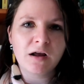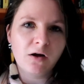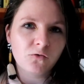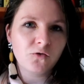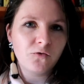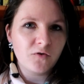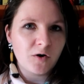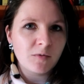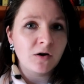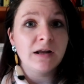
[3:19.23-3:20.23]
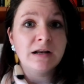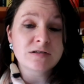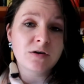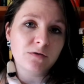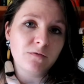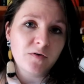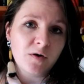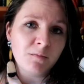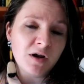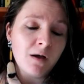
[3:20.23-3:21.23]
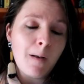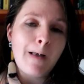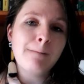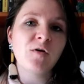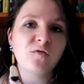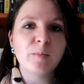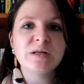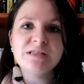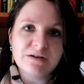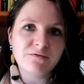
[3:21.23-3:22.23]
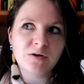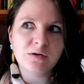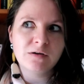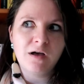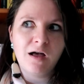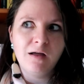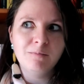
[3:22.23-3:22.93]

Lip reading: of cultural phenomena and historical phenomena, but from a different